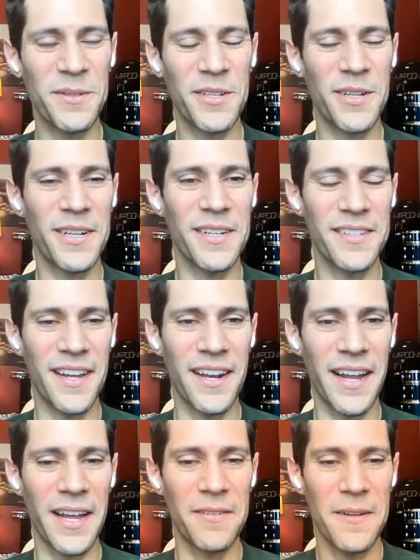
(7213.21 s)
To a certain extent.
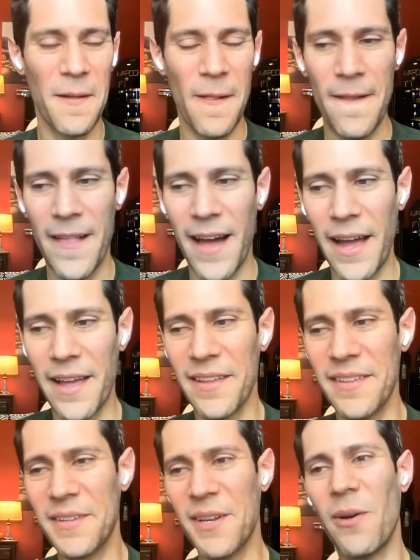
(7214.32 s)
I
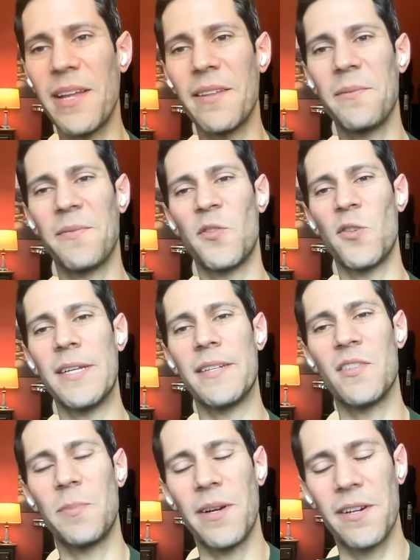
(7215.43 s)
you know, in
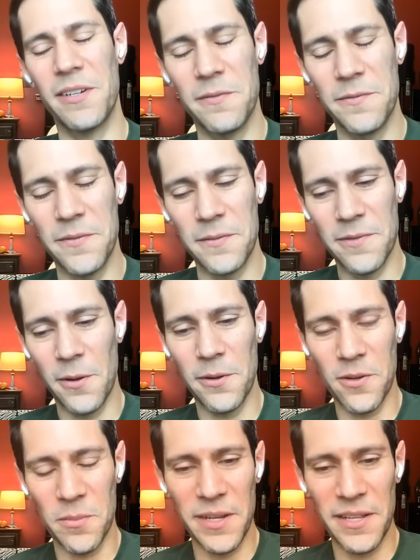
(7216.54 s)
the spirit of
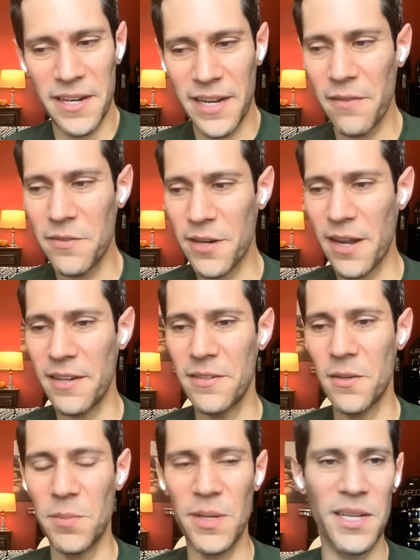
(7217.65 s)
vulnerability, I've tried
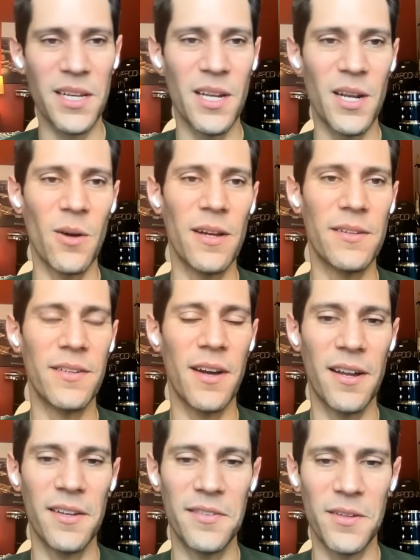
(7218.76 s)
to be, you know, as
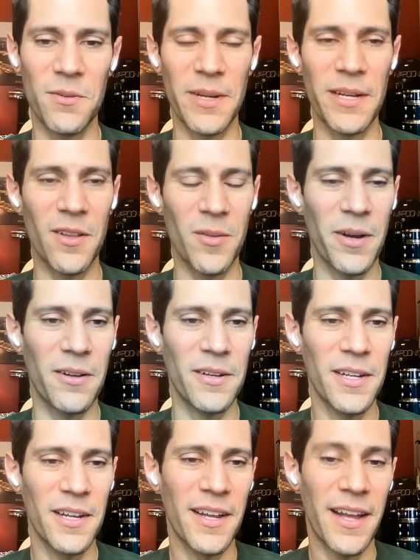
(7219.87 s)
honest and real about
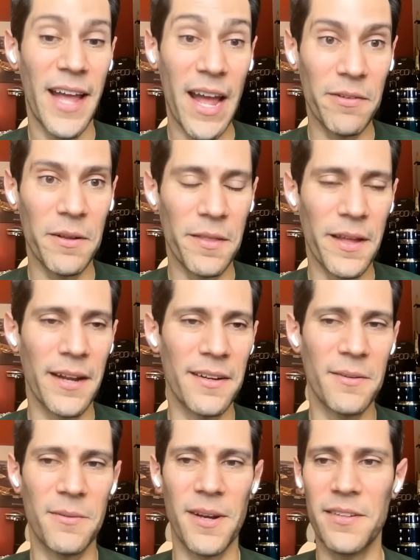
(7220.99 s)

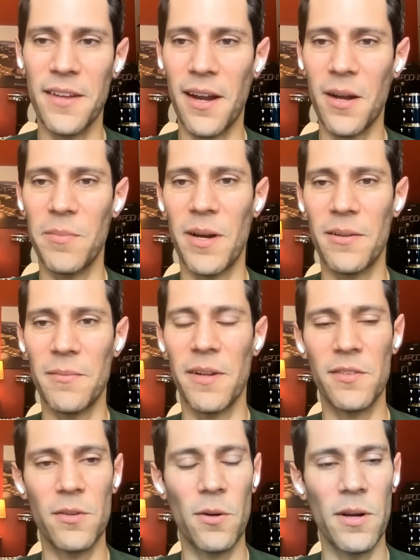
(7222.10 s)
everything when I talk about my
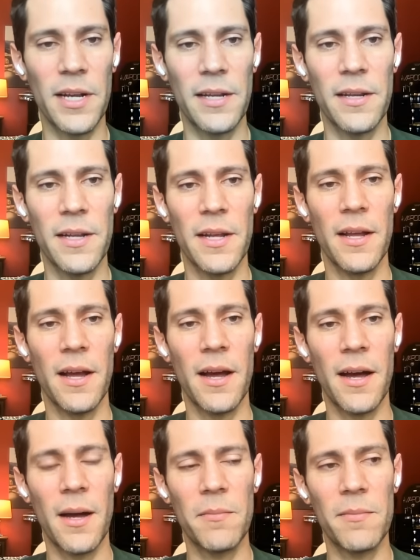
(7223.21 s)
story. And
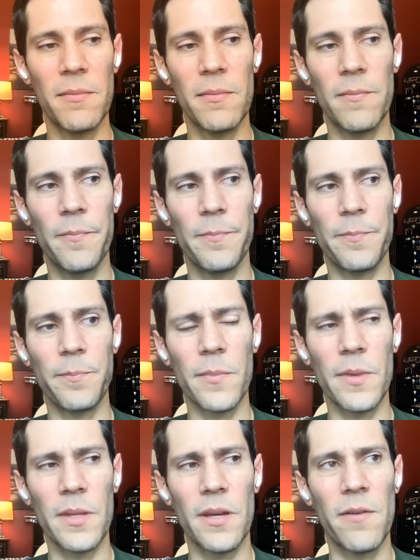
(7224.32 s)
of
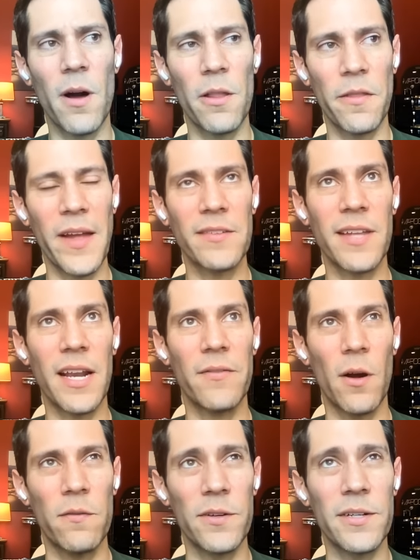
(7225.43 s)
all the things that I've
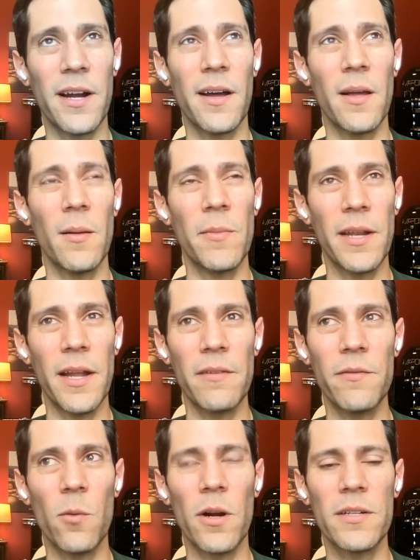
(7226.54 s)
overcome and
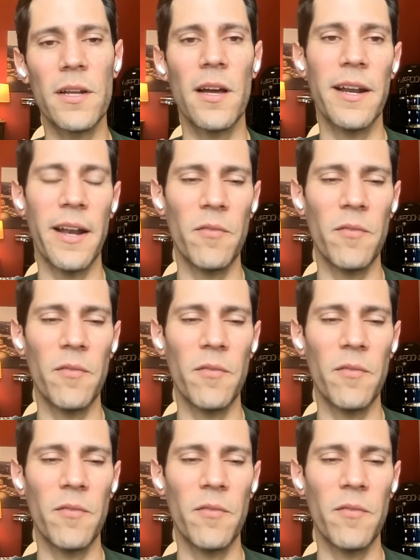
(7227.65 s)
I've worked on